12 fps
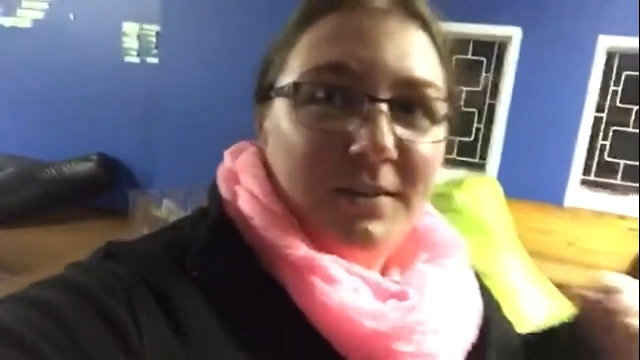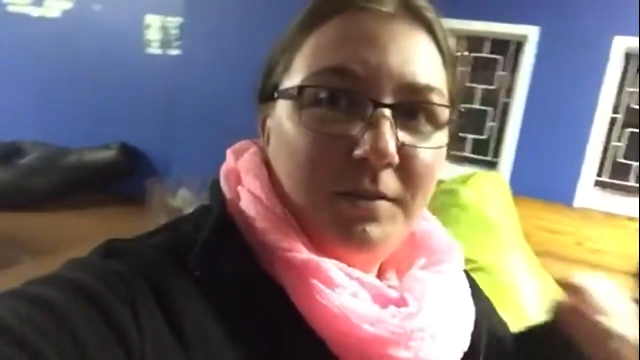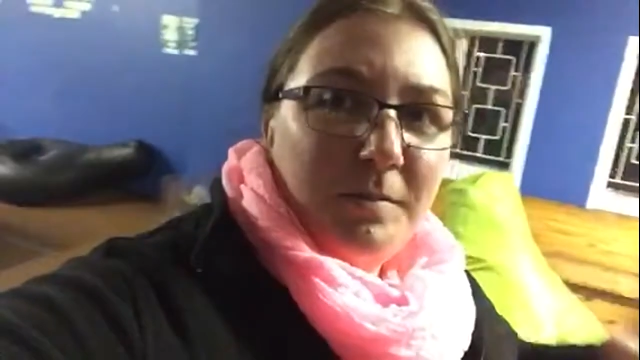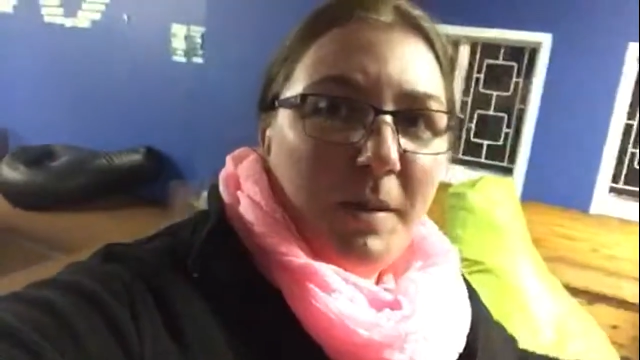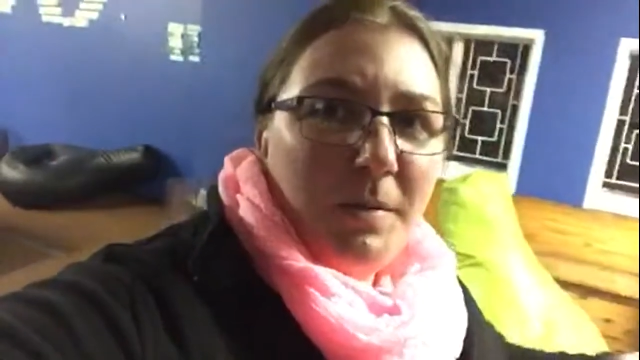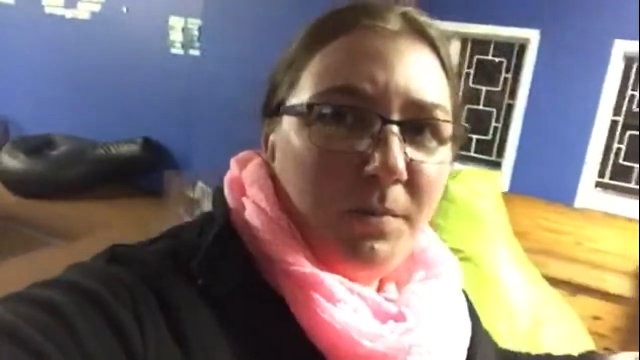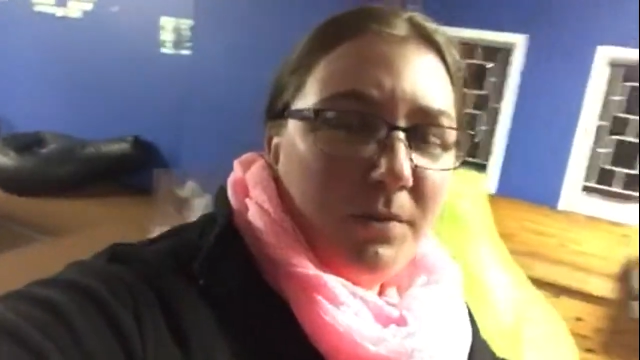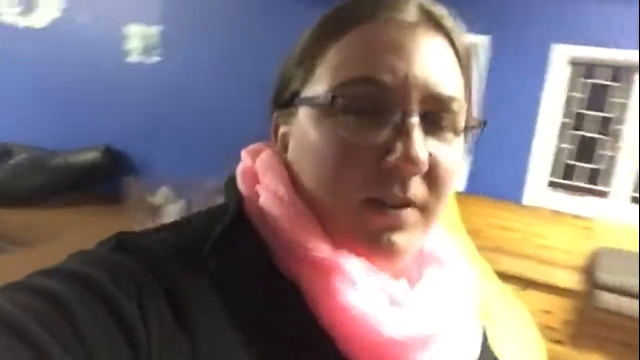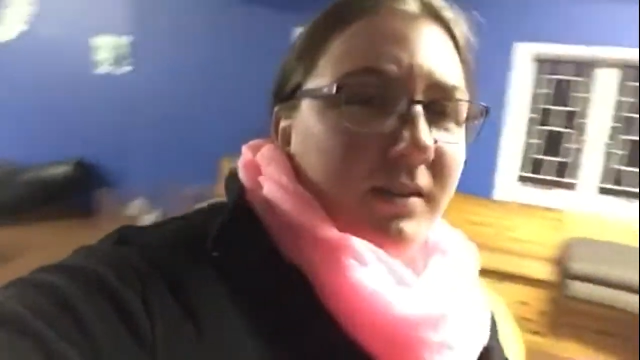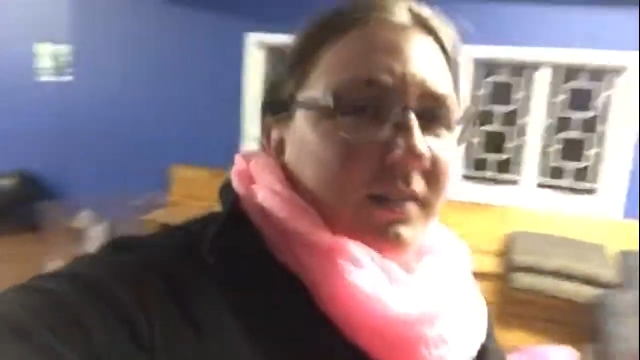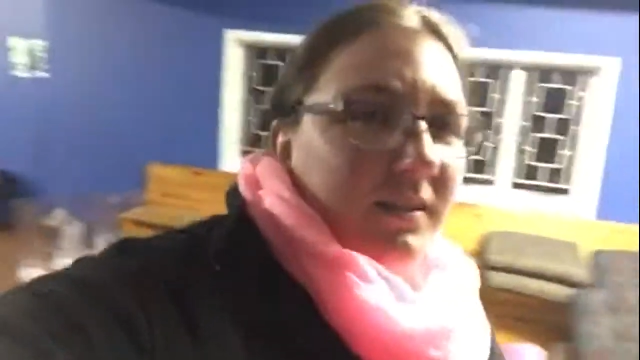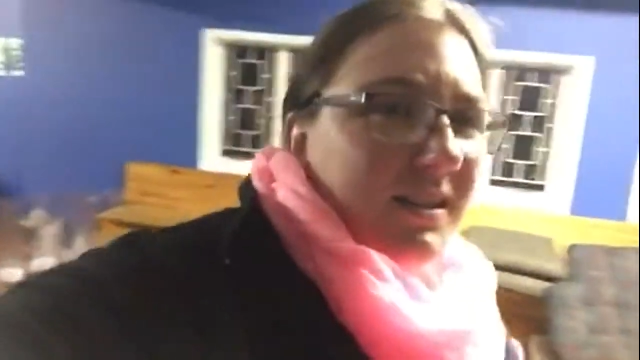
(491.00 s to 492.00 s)

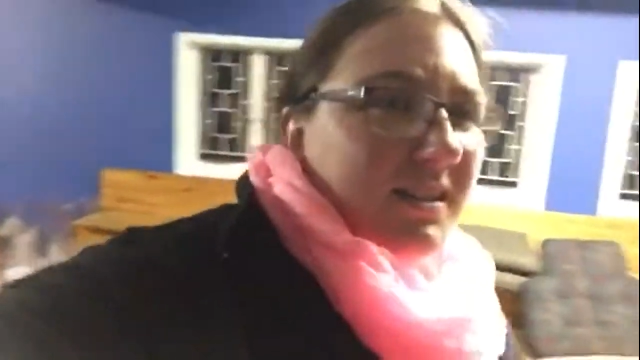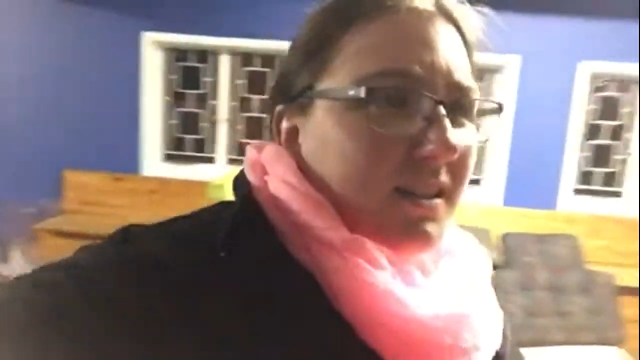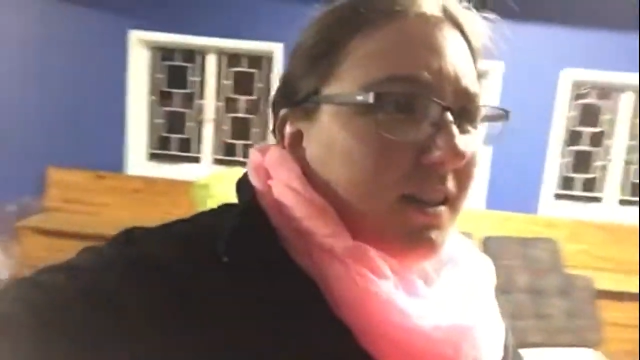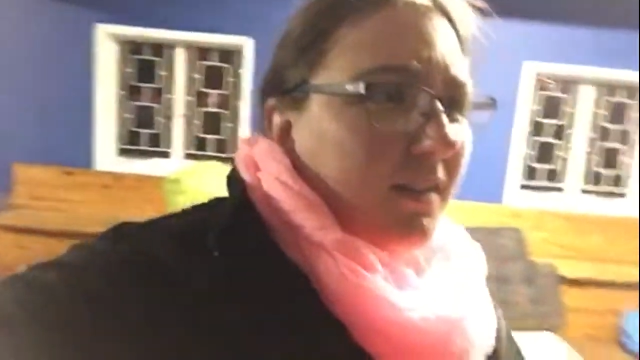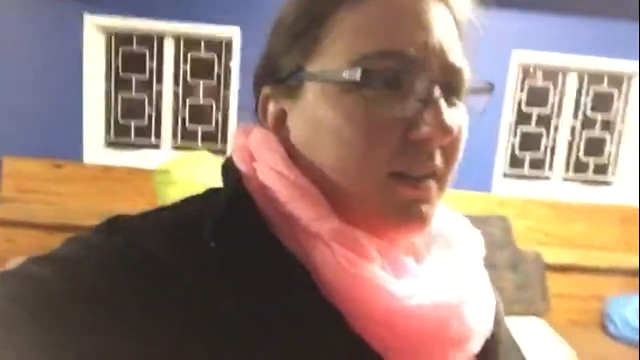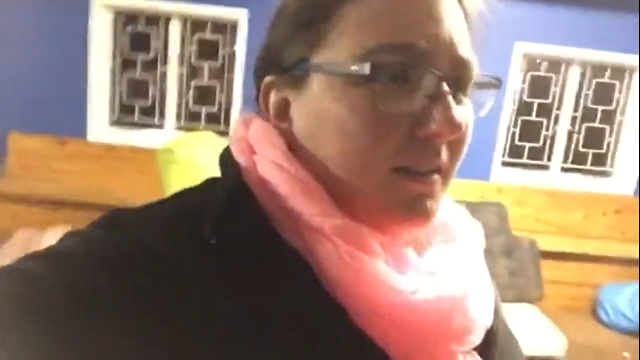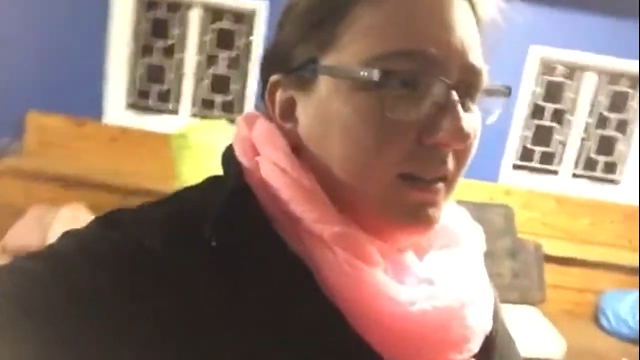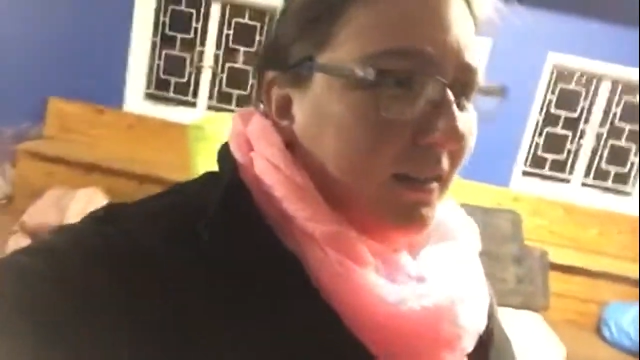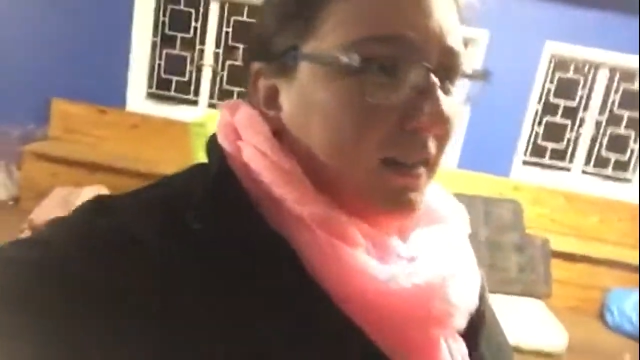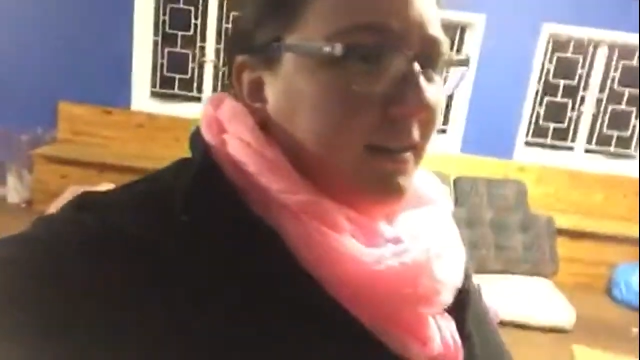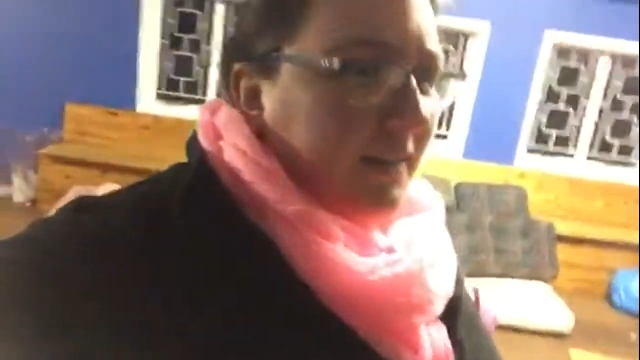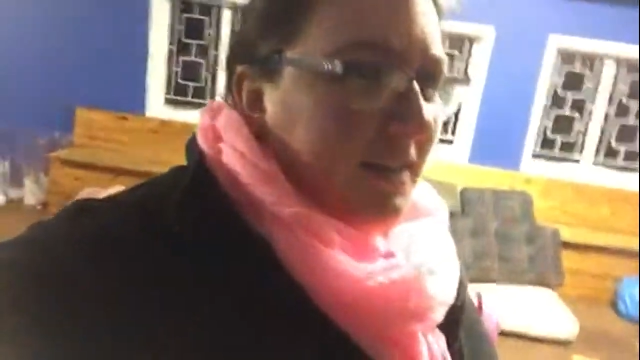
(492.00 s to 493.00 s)
Remembering it's the
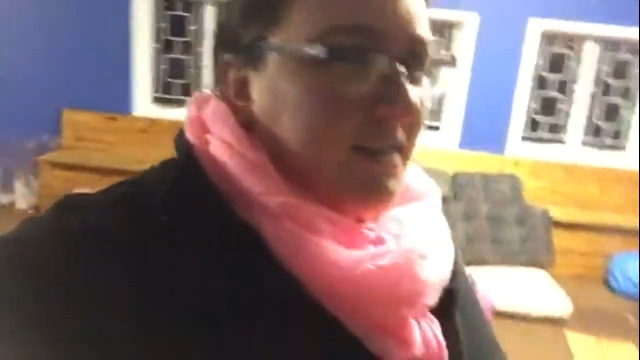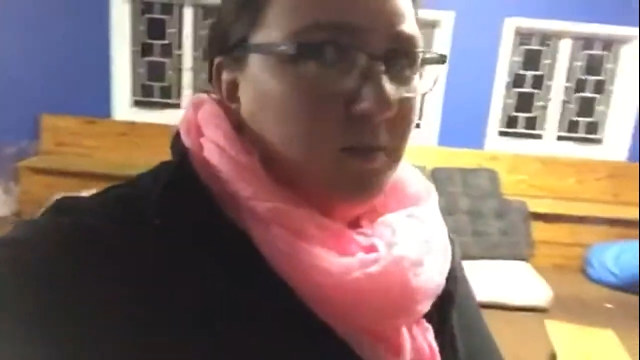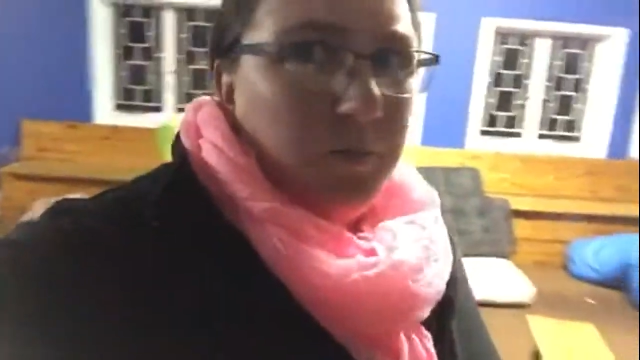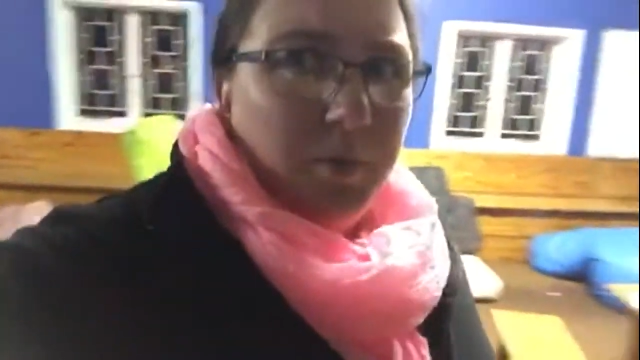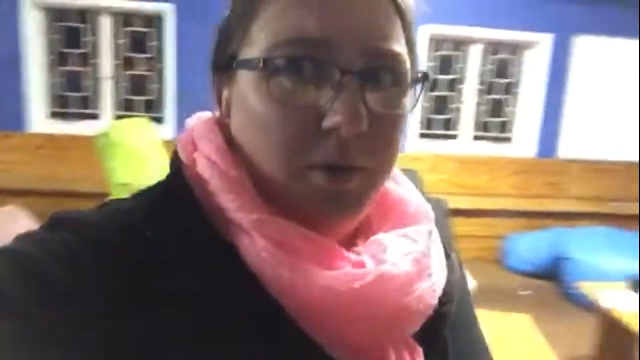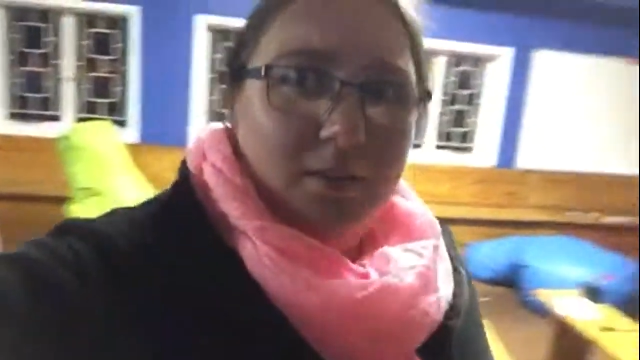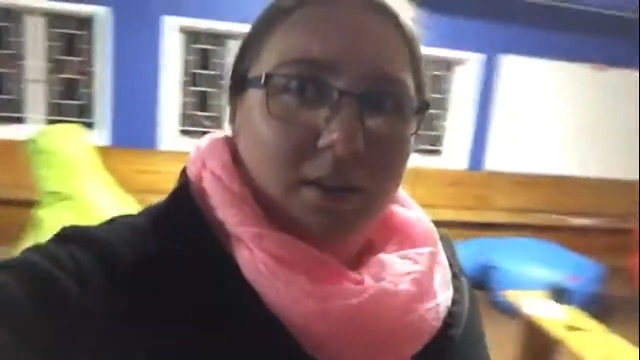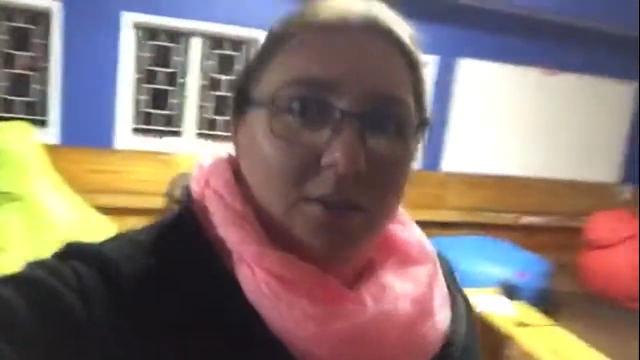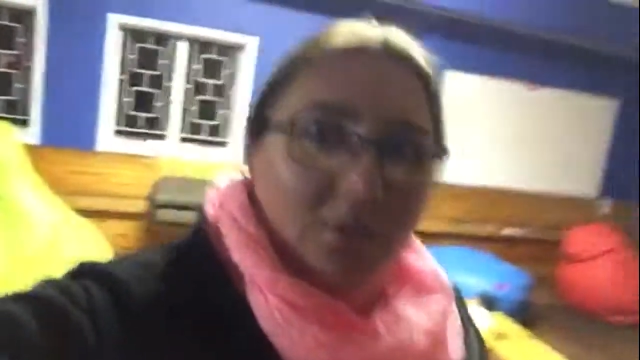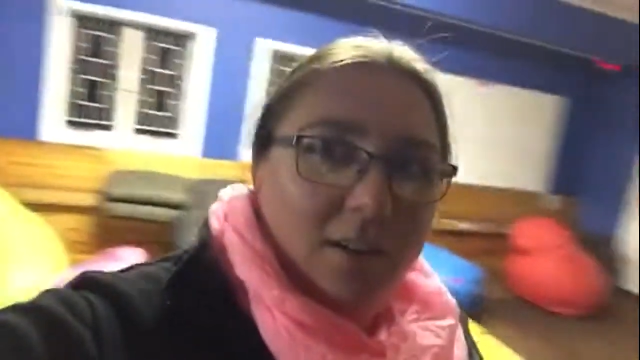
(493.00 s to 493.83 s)
days of apartheid,